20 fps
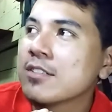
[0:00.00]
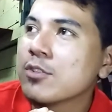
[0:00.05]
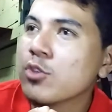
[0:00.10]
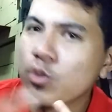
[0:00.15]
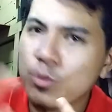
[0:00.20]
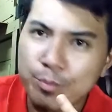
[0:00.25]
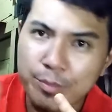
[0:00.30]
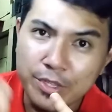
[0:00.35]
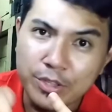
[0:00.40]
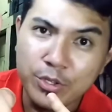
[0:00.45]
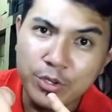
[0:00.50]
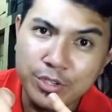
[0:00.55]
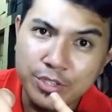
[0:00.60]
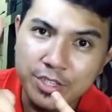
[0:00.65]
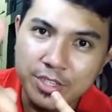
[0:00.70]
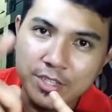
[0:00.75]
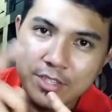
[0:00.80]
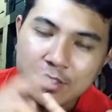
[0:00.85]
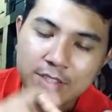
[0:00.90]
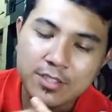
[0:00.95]
Don't be dirty,
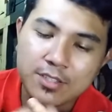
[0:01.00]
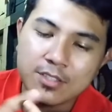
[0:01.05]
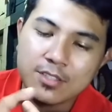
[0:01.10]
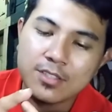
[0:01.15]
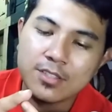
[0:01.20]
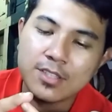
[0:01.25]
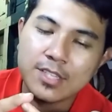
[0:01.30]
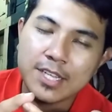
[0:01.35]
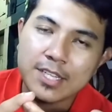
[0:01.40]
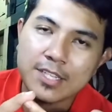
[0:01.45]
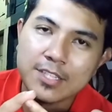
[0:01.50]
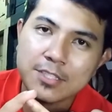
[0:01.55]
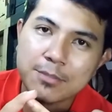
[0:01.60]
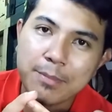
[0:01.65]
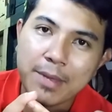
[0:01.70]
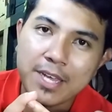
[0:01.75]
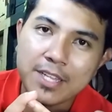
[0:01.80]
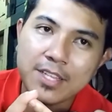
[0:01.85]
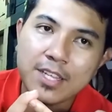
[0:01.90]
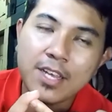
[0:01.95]
that is
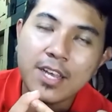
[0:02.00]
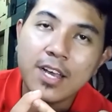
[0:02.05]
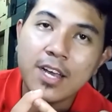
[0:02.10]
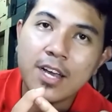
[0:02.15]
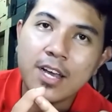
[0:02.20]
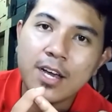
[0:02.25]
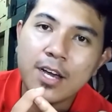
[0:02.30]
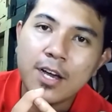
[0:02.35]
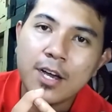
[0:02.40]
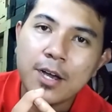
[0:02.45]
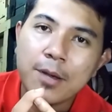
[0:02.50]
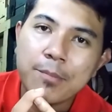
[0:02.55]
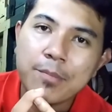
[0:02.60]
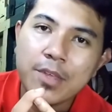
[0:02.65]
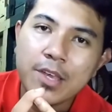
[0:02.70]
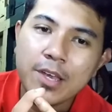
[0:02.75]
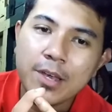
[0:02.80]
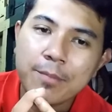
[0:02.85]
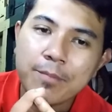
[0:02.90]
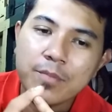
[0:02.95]
bad.
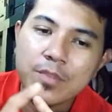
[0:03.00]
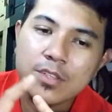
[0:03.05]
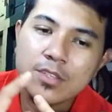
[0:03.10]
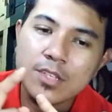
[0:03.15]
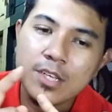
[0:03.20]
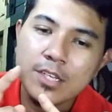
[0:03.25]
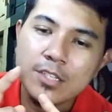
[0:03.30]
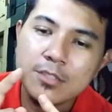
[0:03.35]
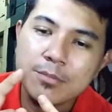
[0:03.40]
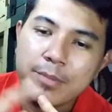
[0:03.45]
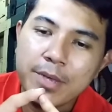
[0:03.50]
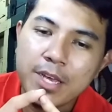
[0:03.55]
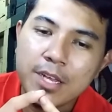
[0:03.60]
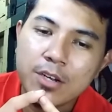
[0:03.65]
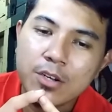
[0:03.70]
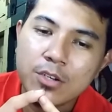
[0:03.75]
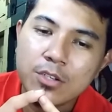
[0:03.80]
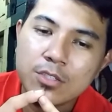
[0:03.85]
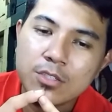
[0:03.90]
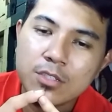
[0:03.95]
Yeah, size
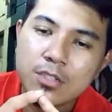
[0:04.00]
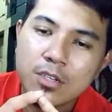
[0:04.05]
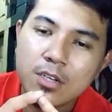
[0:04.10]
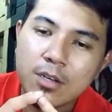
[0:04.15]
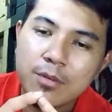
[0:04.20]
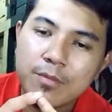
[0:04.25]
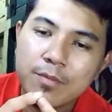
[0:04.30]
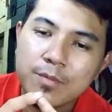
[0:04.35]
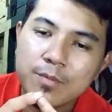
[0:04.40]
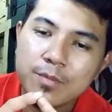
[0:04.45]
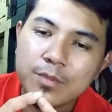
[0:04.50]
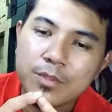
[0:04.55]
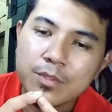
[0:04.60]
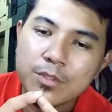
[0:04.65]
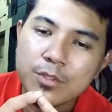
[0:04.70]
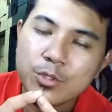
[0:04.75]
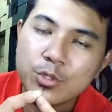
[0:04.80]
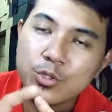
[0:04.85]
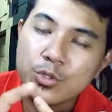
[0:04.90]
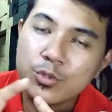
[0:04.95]
matters.
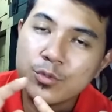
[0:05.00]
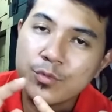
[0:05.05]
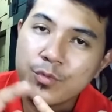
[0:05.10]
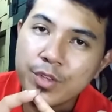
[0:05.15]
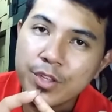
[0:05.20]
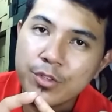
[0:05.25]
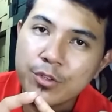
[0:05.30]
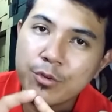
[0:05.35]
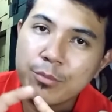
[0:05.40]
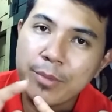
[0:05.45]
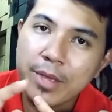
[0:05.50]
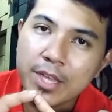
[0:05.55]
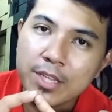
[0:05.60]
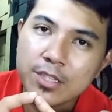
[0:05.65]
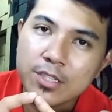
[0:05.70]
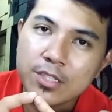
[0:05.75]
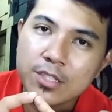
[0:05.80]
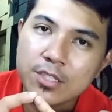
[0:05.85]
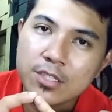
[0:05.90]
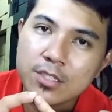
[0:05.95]
You should feed your
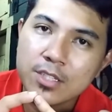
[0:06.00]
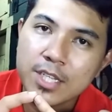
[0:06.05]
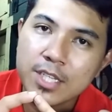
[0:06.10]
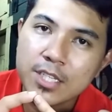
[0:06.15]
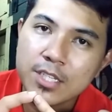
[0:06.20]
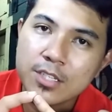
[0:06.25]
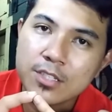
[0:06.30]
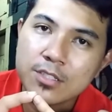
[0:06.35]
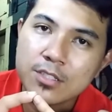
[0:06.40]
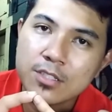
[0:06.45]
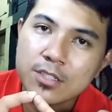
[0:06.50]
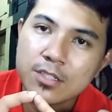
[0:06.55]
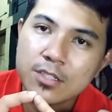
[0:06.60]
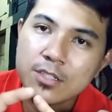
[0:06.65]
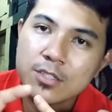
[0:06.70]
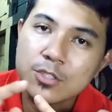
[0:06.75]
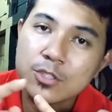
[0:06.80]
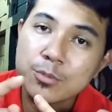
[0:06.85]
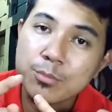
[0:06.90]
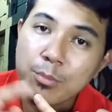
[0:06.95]
mantis that is
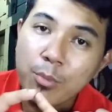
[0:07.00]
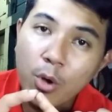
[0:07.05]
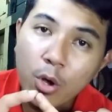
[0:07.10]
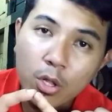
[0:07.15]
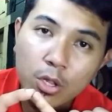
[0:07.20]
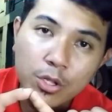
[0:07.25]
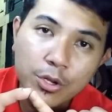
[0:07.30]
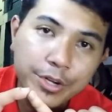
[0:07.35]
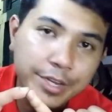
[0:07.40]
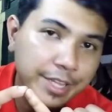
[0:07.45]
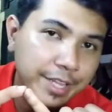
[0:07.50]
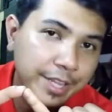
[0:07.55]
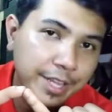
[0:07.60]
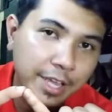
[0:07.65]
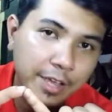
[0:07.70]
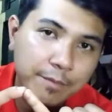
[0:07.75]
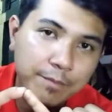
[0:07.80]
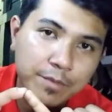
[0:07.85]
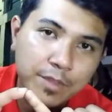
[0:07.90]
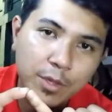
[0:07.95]
smaller than
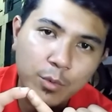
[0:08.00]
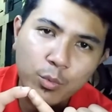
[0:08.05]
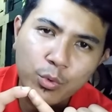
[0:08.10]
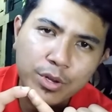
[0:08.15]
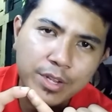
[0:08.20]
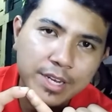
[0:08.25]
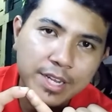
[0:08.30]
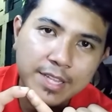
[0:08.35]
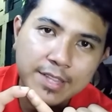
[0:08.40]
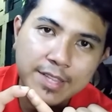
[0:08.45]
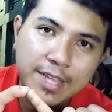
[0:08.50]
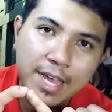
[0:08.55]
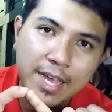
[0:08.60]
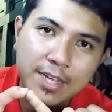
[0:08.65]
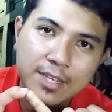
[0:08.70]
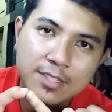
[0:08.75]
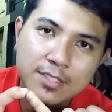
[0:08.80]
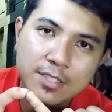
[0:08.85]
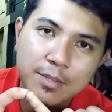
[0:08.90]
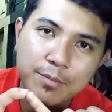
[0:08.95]
them. They wouldn't
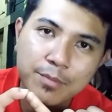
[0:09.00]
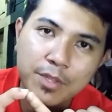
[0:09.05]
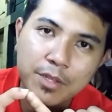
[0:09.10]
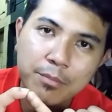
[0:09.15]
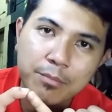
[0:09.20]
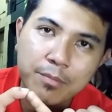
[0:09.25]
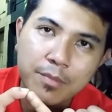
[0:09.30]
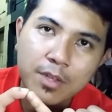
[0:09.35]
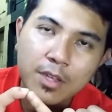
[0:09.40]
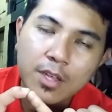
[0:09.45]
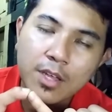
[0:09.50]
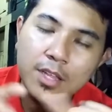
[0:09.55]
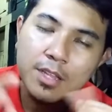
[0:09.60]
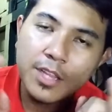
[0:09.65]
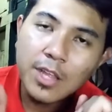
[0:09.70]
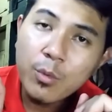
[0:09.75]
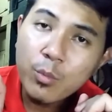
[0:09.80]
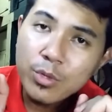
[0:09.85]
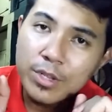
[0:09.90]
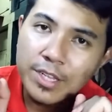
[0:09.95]
attack something,
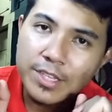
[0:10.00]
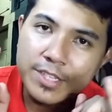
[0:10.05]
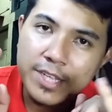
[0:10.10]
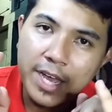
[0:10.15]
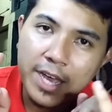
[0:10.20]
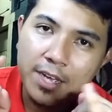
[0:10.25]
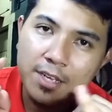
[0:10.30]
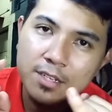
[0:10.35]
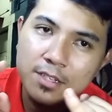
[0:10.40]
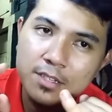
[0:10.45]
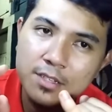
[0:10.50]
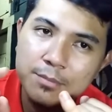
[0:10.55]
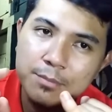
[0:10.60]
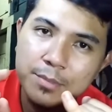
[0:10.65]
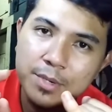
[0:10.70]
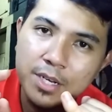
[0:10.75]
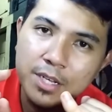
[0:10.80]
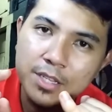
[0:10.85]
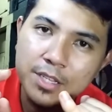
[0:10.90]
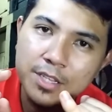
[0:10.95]
they would attack,
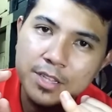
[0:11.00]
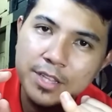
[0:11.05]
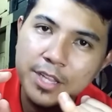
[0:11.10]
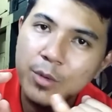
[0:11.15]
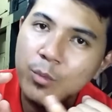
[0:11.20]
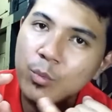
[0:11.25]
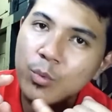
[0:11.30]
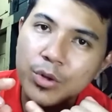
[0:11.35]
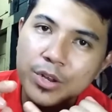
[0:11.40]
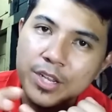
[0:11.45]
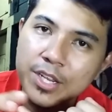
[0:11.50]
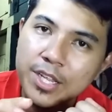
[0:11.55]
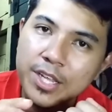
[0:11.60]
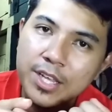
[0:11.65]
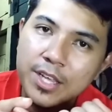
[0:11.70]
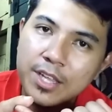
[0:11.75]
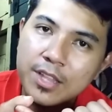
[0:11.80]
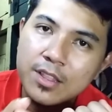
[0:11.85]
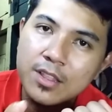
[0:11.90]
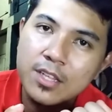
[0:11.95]
but they wouldn't
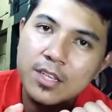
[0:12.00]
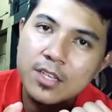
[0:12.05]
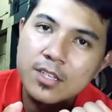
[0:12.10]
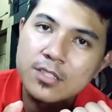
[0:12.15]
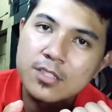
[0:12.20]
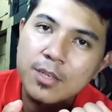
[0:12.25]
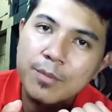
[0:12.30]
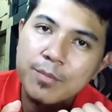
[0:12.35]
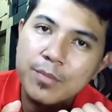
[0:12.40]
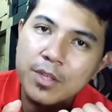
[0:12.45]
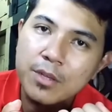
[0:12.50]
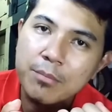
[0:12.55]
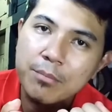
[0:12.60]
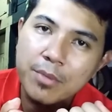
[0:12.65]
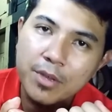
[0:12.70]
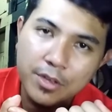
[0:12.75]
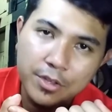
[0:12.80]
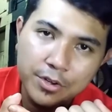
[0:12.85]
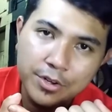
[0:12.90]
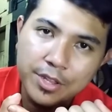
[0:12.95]
eat something
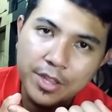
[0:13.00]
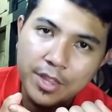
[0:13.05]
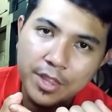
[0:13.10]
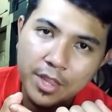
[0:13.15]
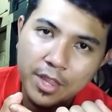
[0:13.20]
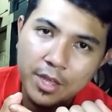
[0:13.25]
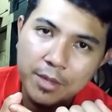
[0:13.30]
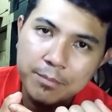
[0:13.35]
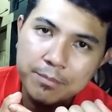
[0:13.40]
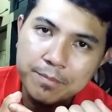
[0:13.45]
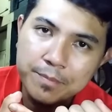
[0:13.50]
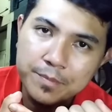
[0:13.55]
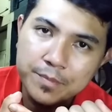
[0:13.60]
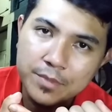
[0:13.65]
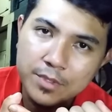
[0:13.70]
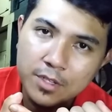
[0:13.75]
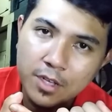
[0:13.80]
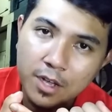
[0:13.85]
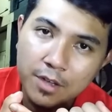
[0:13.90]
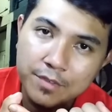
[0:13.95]
bigger than them,
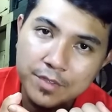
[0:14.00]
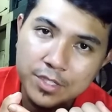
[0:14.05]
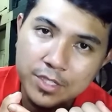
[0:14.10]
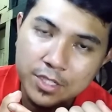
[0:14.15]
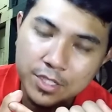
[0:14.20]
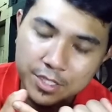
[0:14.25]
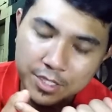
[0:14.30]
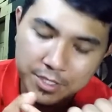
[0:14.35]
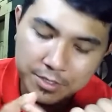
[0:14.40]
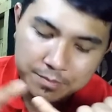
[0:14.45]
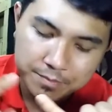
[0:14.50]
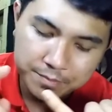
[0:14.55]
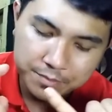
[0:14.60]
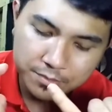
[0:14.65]
obviously.